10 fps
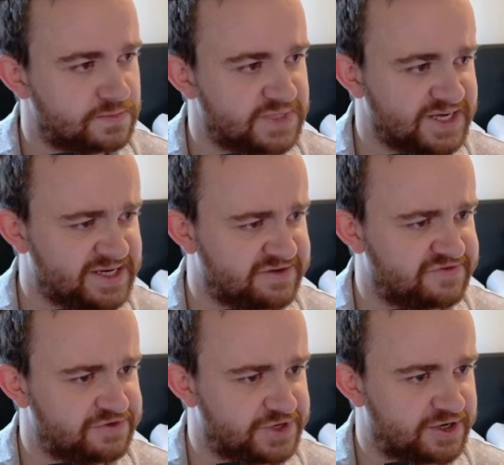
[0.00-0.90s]
Getting a
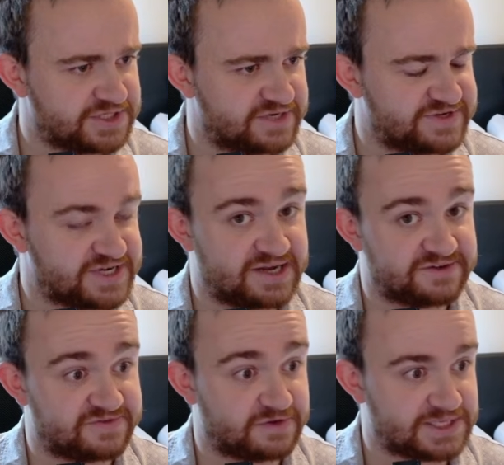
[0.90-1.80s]
few cards out of hand,
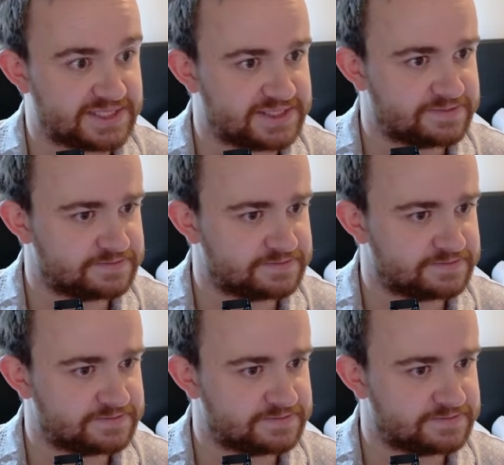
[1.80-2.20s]
finally.